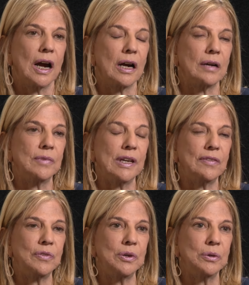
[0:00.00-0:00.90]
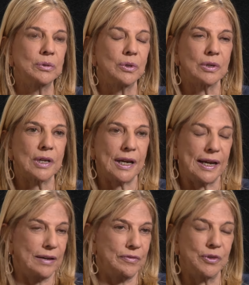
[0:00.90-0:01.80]
If you look
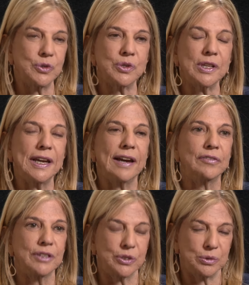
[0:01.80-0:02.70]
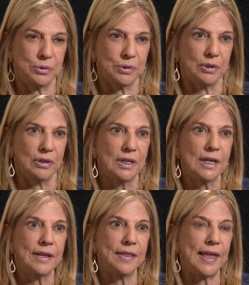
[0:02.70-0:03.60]
at virtually every school,
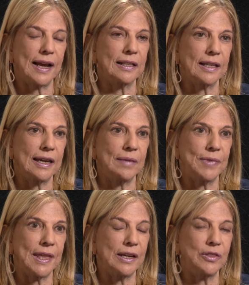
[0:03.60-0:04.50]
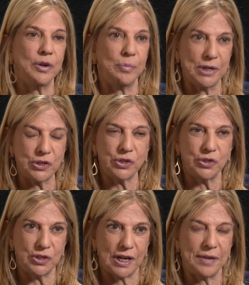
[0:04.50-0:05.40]
they claim that in their mission
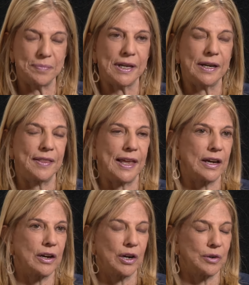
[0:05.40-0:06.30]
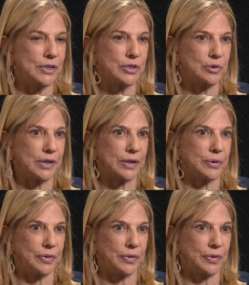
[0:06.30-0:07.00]
statement they encourage critical